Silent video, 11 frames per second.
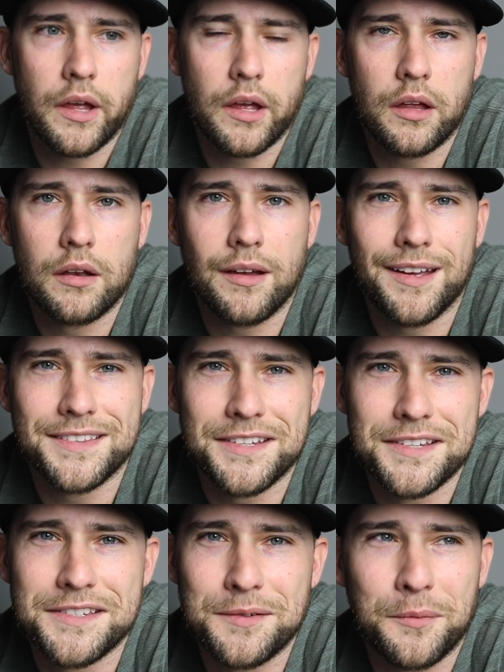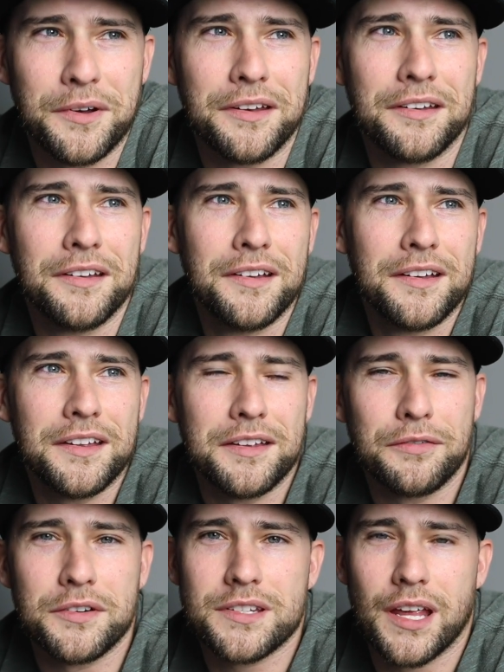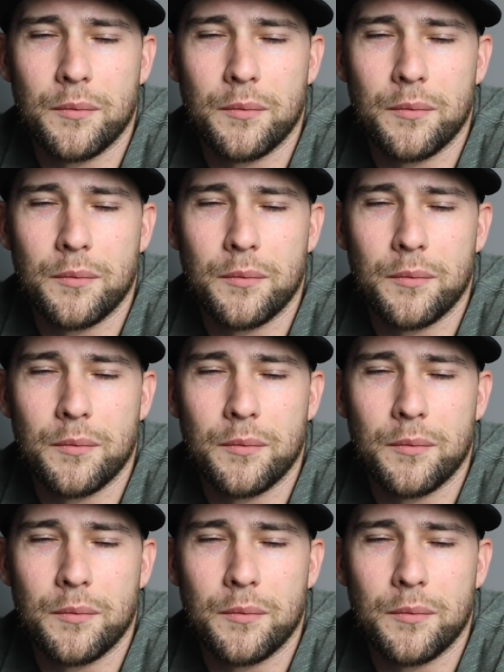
and I teased him when he first